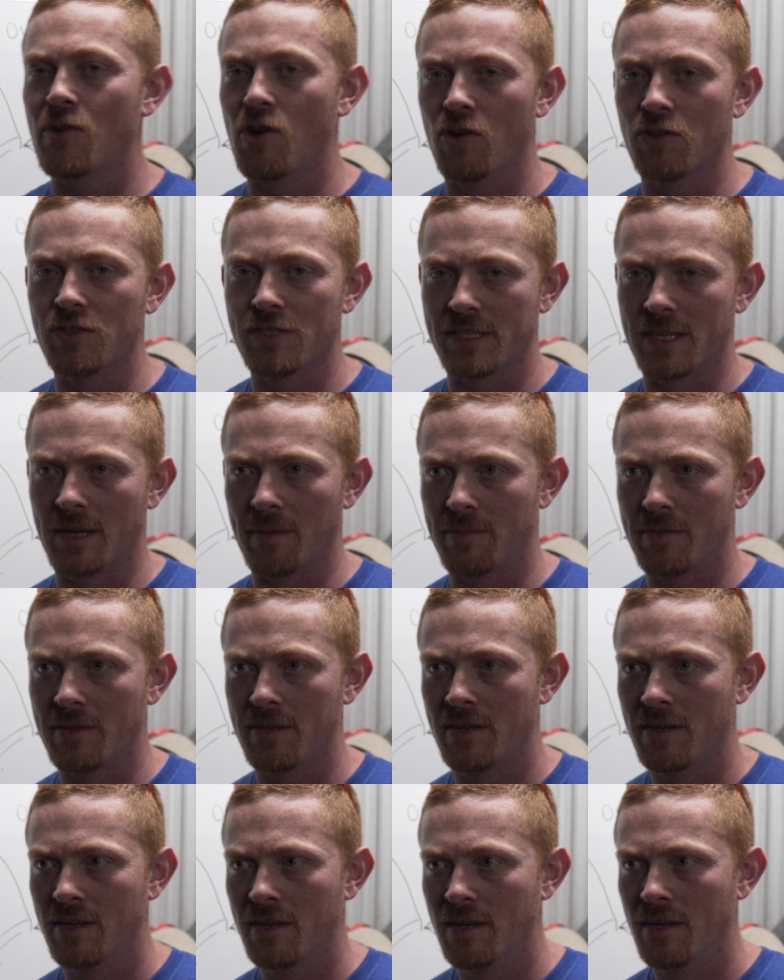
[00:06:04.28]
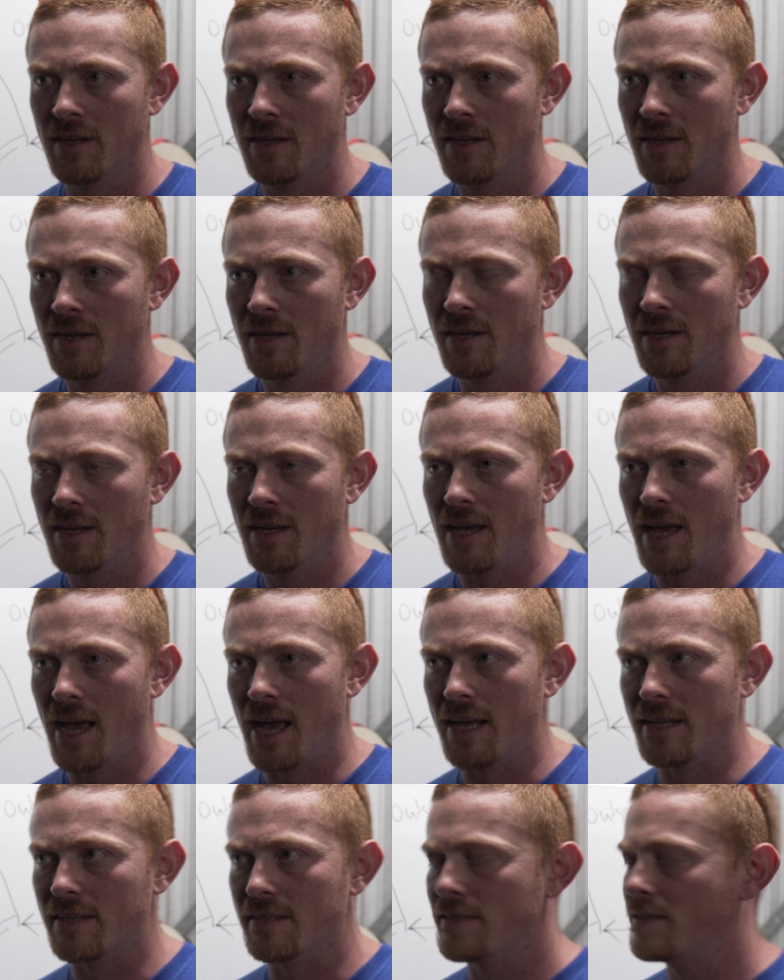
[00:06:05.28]
concept
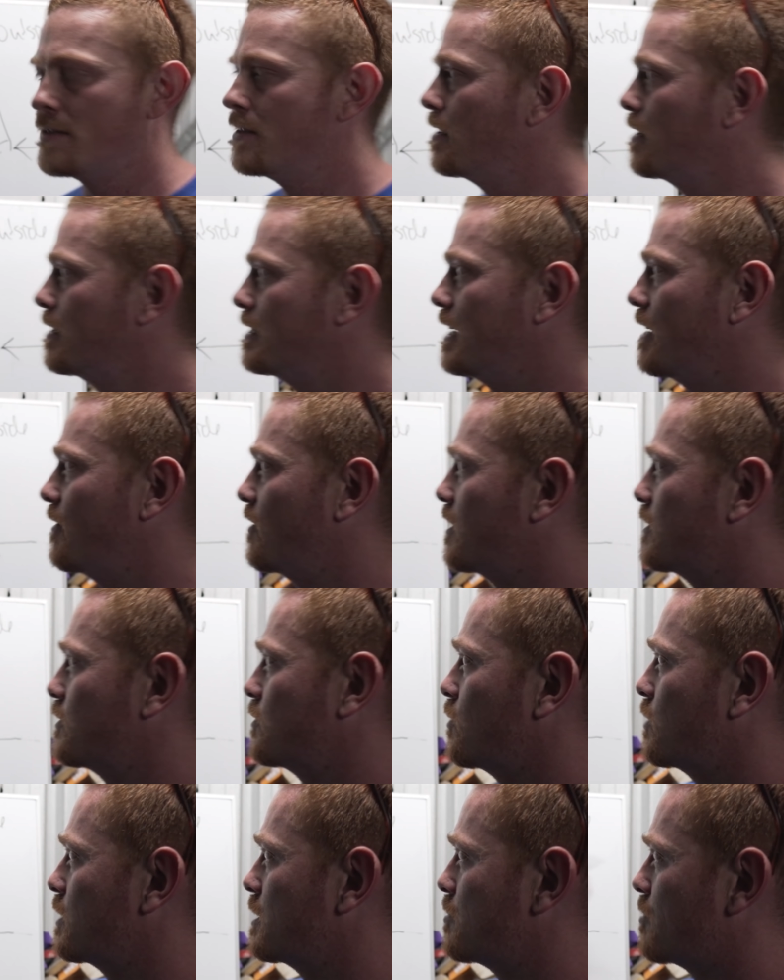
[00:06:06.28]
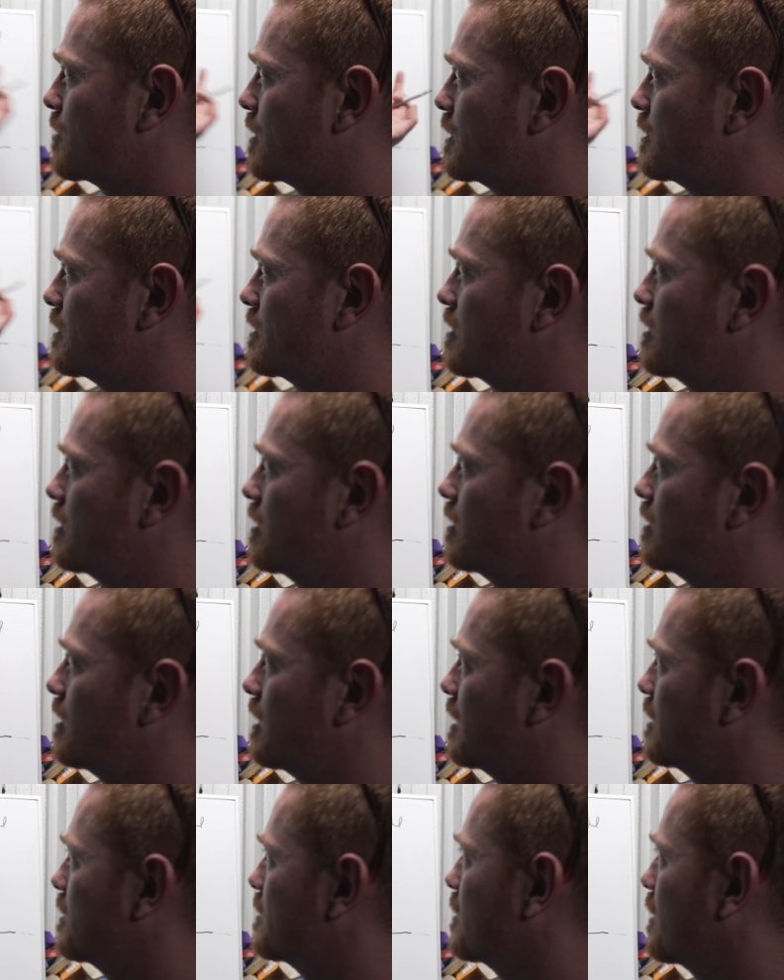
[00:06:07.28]
as Devon has always preached.
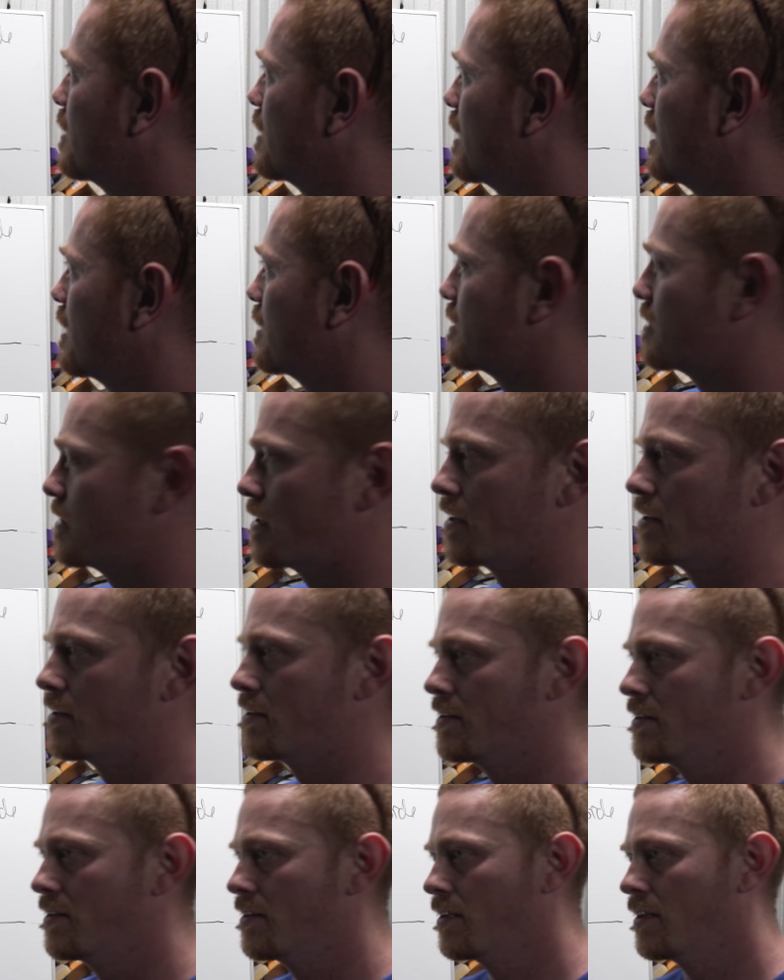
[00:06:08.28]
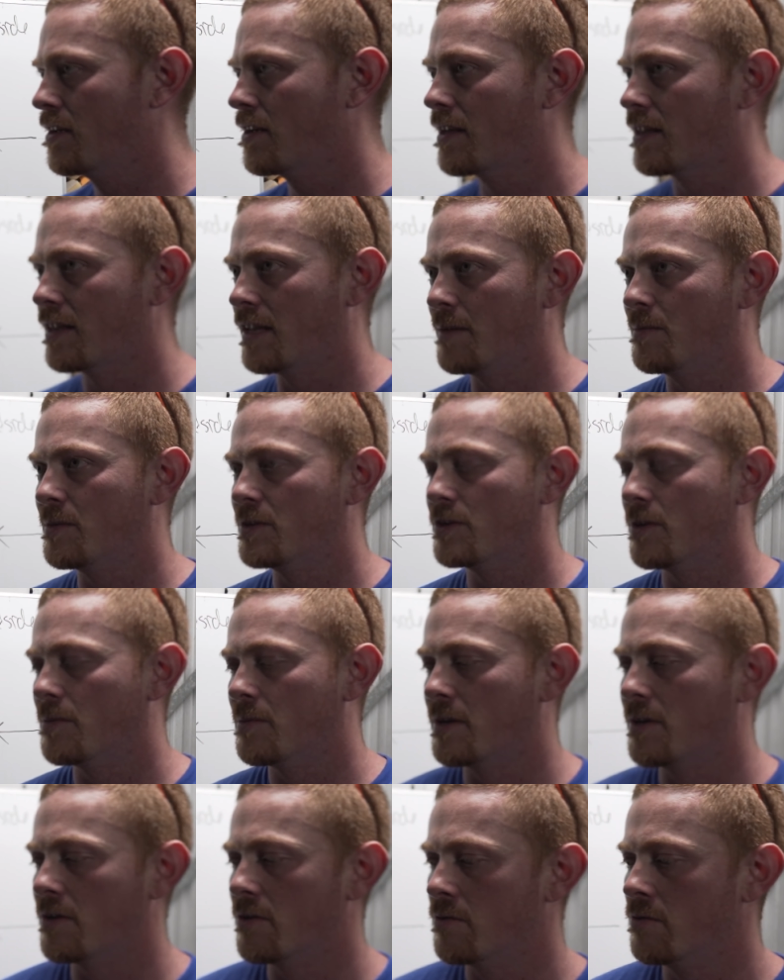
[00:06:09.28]
Inside, outside, claim the top of
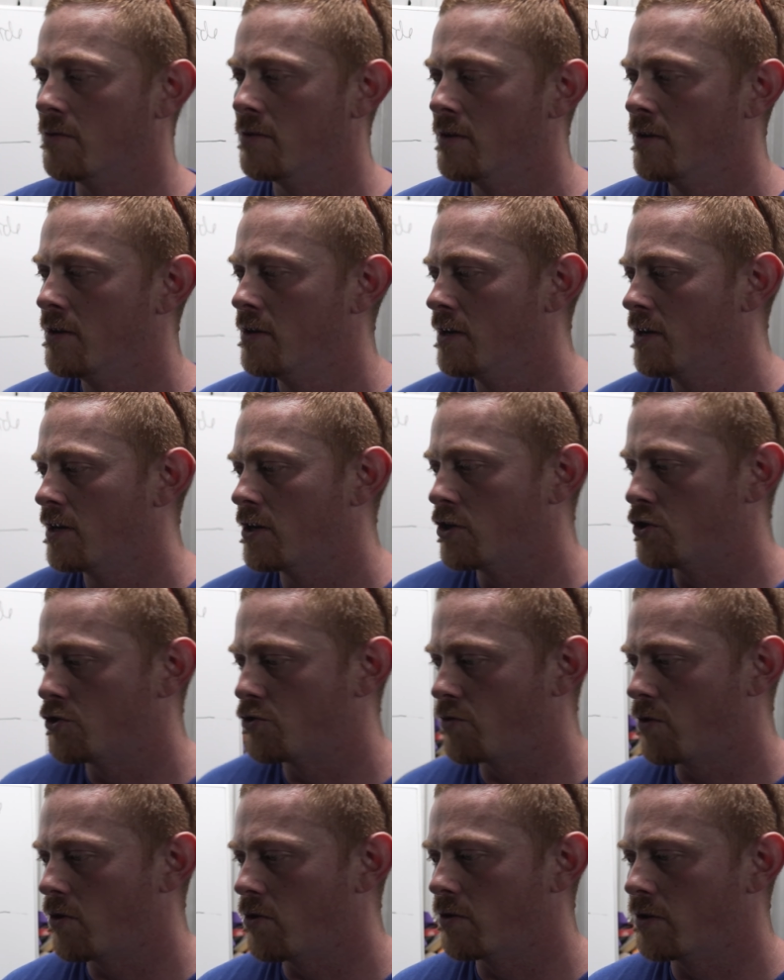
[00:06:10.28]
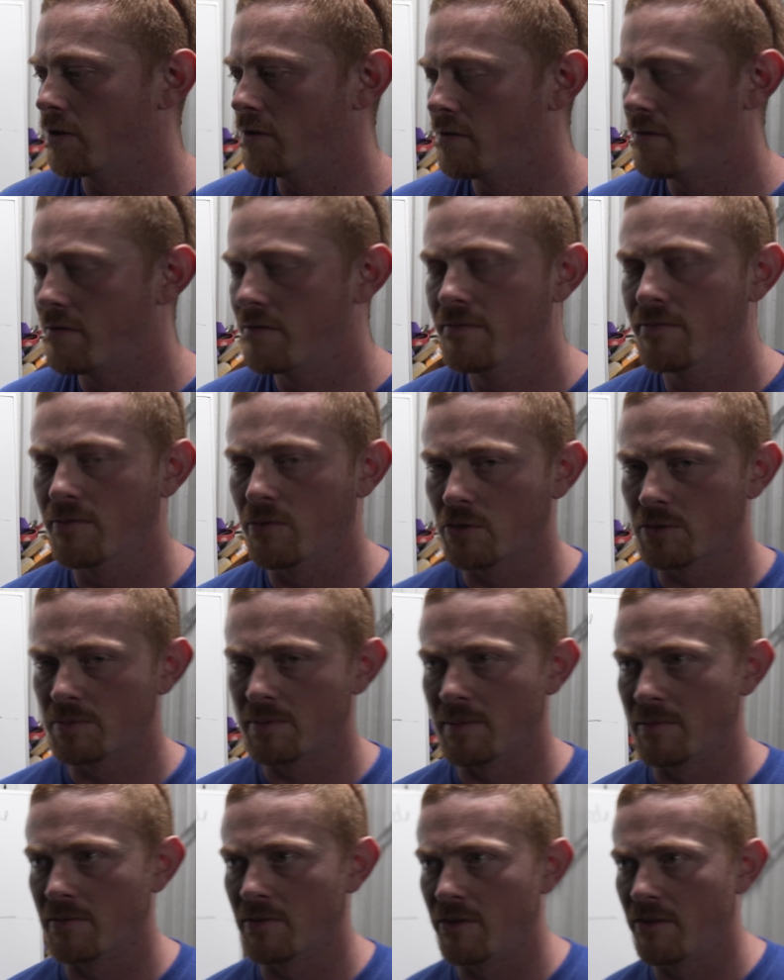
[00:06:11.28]
the hill, control it, force
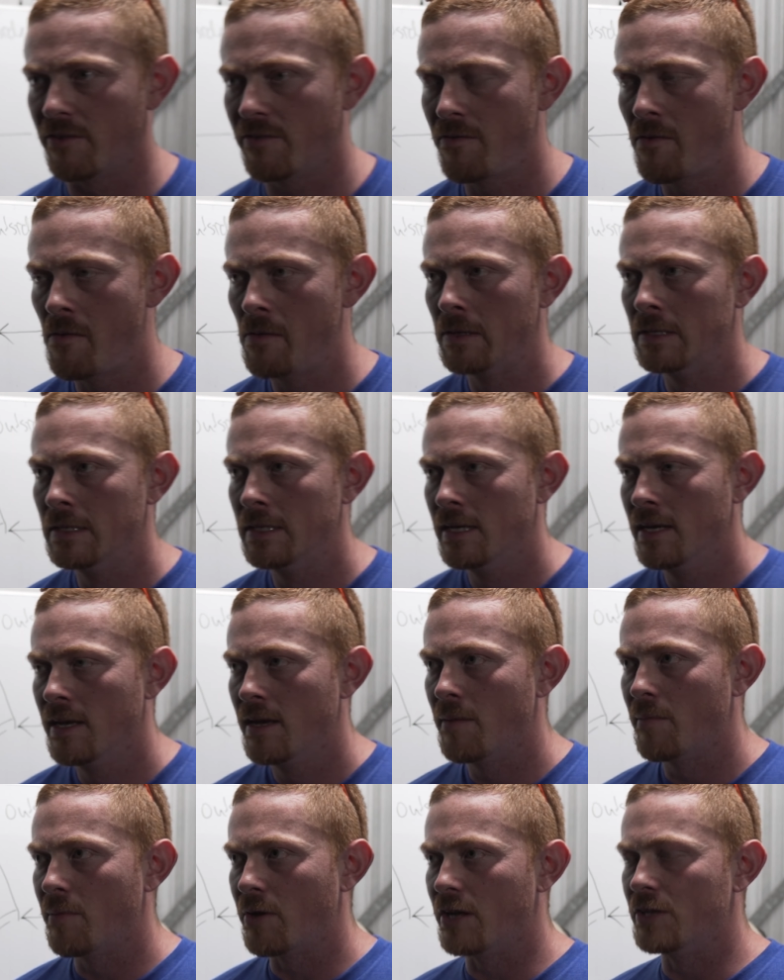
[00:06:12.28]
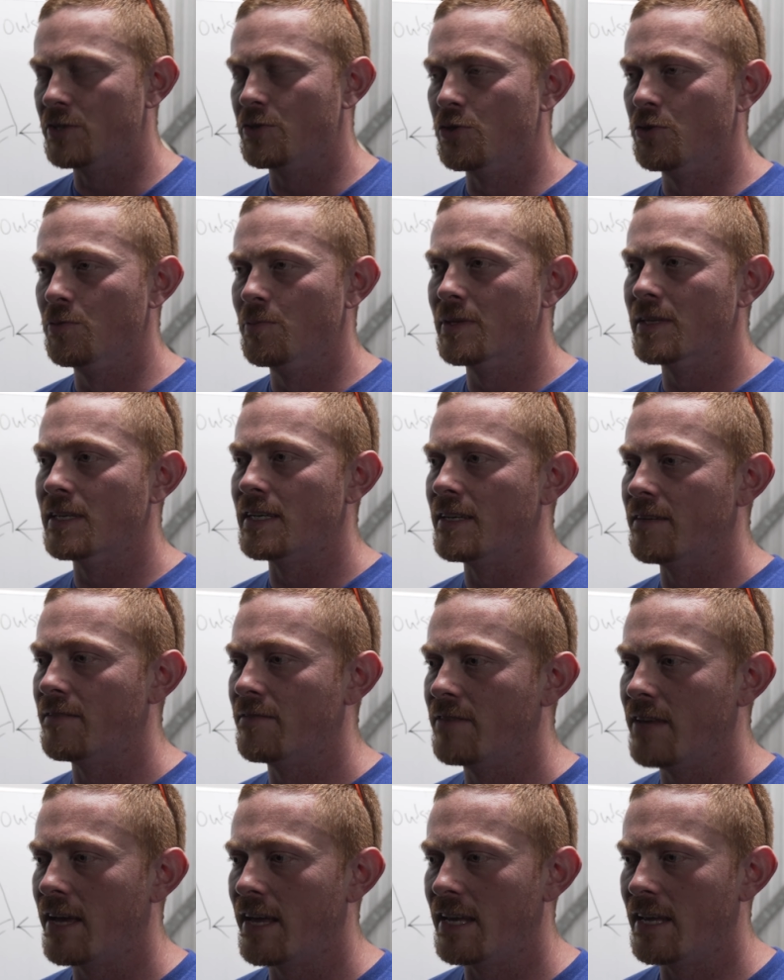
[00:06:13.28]
people off. But I do
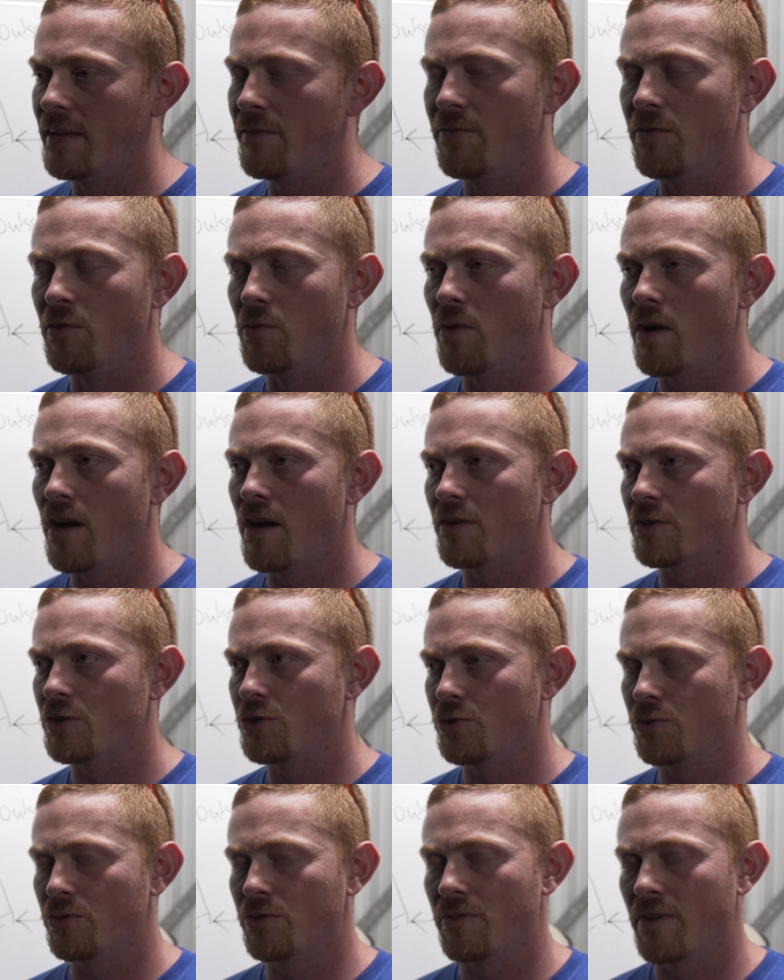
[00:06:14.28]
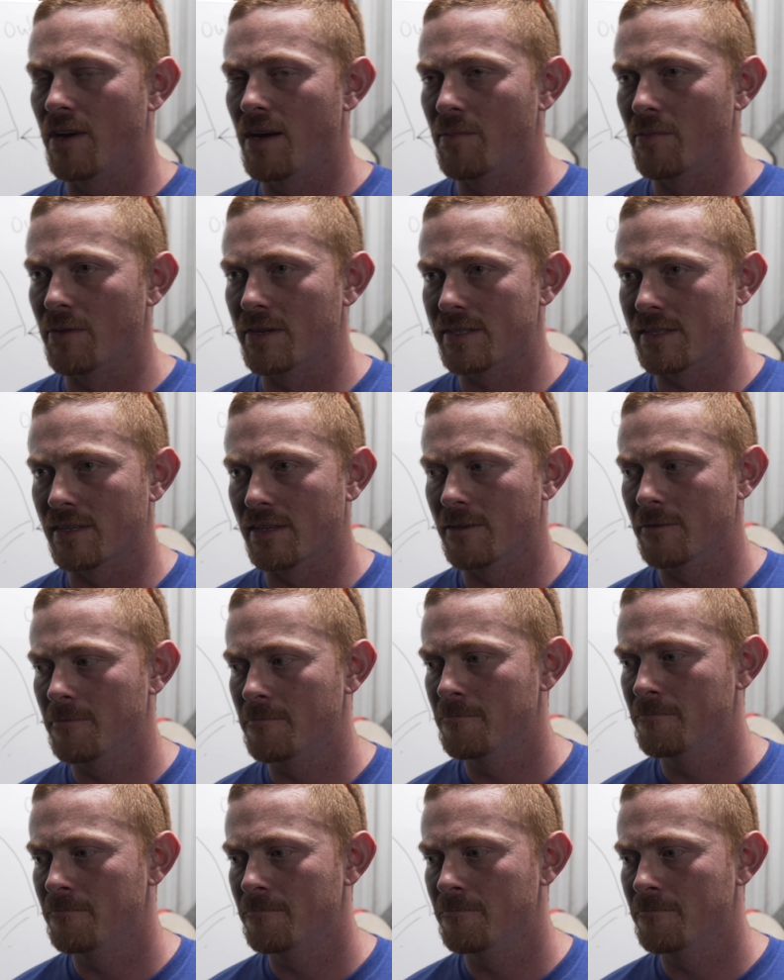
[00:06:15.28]
believe that if you are a shorter arm wrestler,